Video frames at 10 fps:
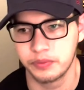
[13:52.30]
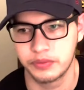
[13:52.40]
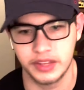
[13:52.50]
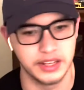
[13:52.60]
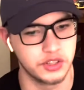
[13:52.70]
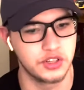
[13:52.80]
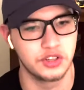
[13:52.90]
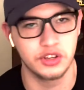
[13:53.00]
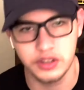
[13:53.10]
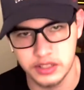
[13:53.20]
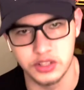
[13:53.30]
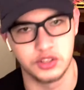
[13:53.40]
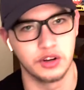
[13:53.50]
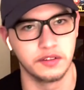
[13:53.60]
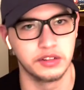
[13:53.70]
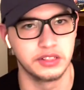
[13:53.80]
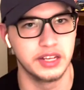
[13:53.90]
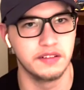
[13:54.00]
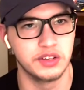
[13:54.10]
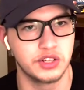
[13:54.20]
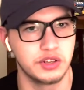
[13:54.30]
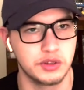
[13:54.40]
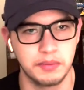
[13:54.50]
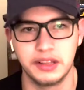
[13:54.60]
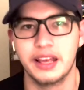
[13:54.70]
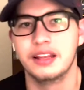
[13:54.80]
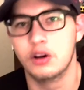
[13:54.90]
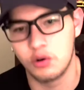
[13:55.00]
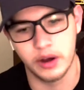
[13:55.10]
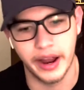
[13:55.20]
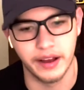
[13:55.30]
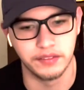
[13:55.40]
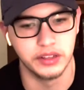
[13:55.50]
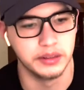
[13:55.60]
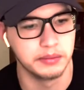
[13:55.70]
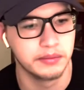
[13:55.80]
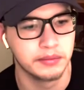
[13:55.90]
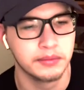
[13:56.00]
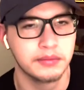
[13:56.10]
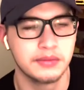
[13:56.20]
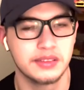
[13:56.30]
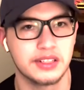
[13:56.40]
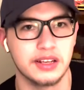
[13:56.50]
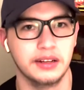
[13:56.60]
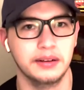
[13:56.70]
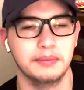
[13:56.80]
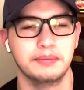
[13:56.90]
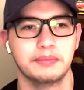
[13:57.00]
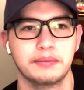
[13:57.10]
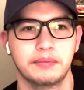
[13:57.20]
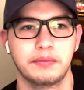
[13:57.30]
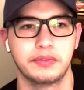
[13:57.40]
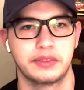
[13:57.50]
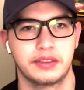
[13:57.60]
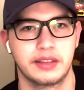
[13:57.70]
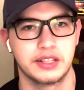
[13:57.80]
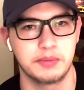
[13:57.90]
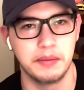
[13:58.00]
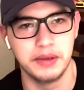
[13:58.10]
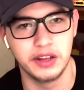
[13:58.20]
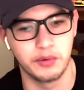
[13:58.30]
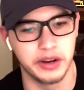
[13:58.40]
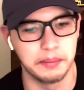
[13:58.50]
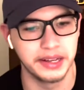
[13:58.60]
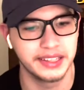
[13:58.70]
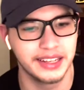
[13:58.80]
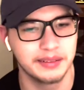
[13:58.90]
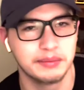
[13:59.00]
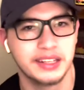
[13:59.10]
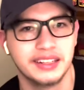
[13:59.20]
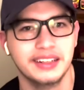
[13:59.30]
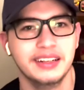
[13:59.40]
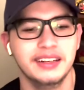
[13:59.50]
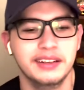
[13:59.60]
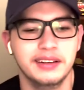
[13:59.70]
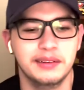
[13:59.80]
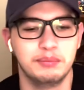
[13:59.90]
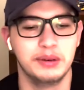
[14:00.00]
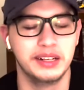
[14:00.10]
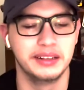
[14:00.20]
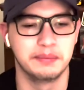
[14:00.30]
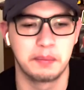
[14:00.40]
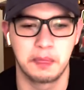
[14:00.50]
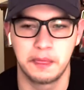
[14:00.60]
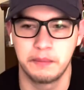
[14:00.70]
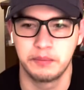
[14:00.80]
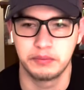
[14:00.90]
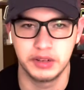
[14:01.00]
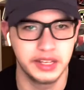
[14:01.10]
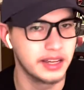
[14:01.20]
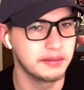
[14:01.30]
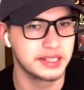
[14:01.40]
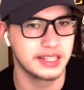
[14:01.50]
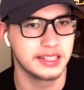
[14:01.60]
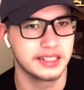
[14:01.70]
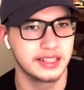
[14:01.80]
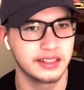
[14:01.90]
that should deserve their TV shows, but they don't have them. So that's my mini rant about that. but yeah, besides that,